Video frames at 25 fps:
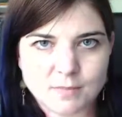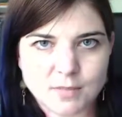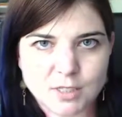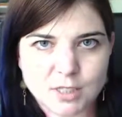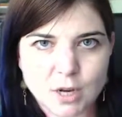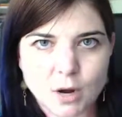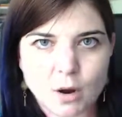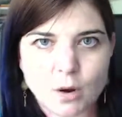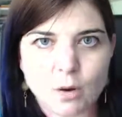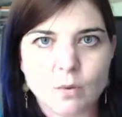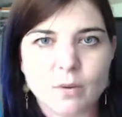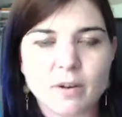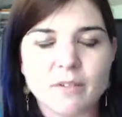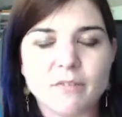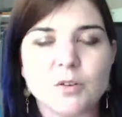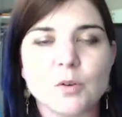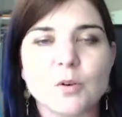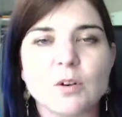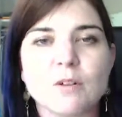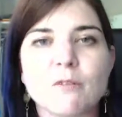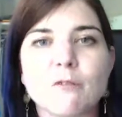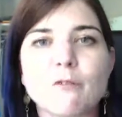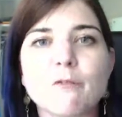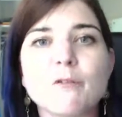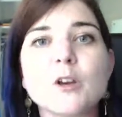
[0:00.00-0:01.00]
So if you
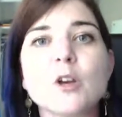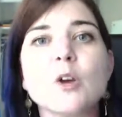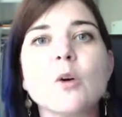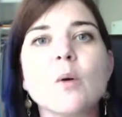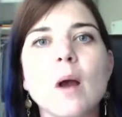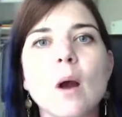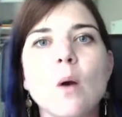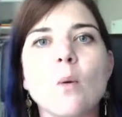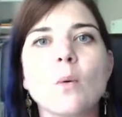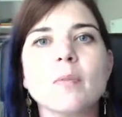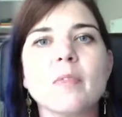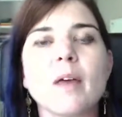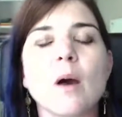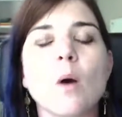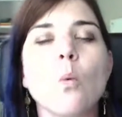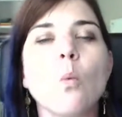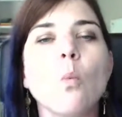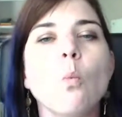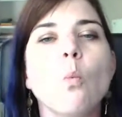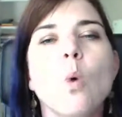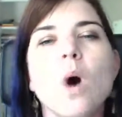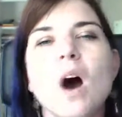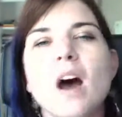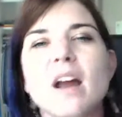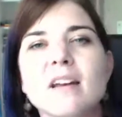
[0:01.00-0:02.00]
can figure out what that
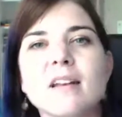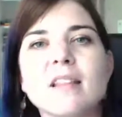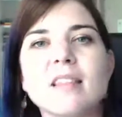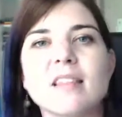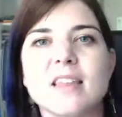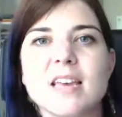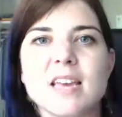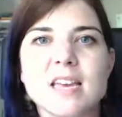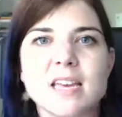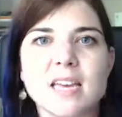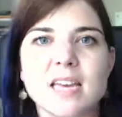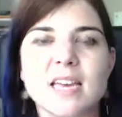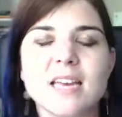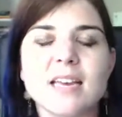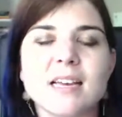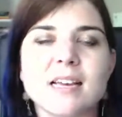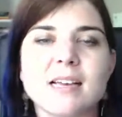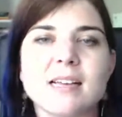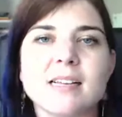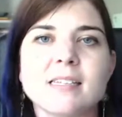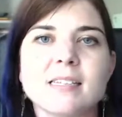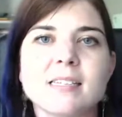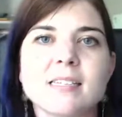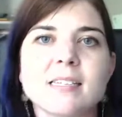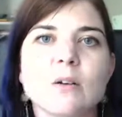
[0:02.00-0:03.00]
one thing
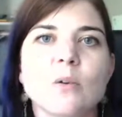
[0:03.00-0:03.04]
is,